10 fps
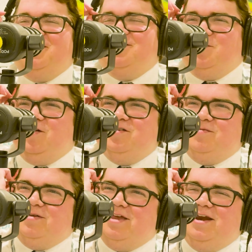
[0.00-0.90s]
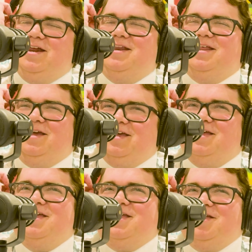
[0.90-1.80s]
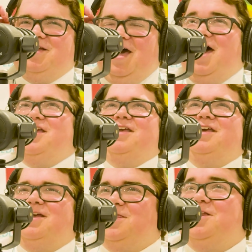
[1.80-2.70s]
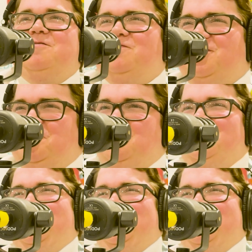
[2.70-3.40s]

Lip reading: entomology related, like hiking, and then you find a bug